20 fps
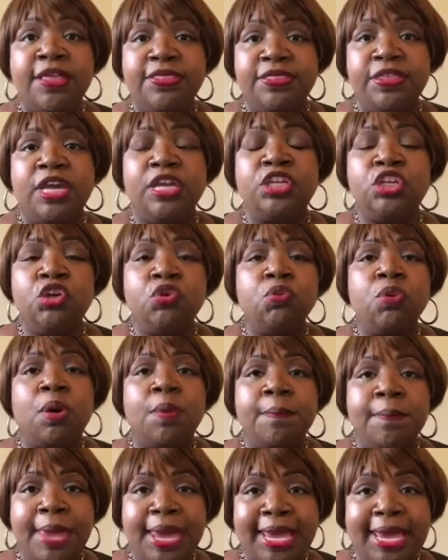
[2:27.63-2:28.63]
then you
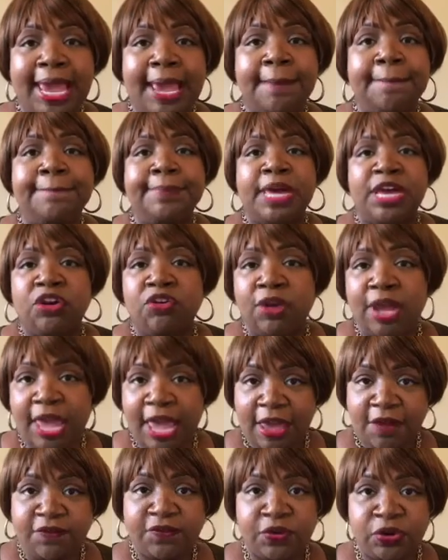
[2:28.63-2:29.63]
will make a better
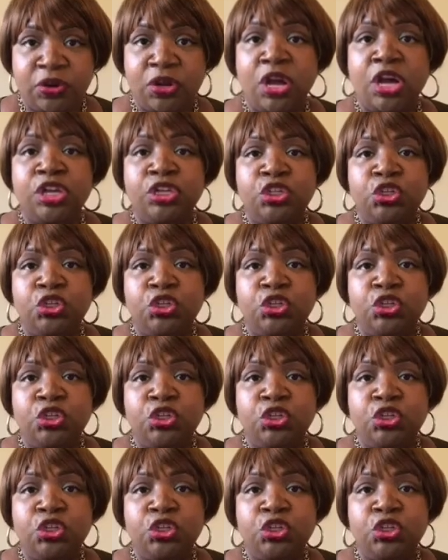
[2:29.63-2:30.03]
effort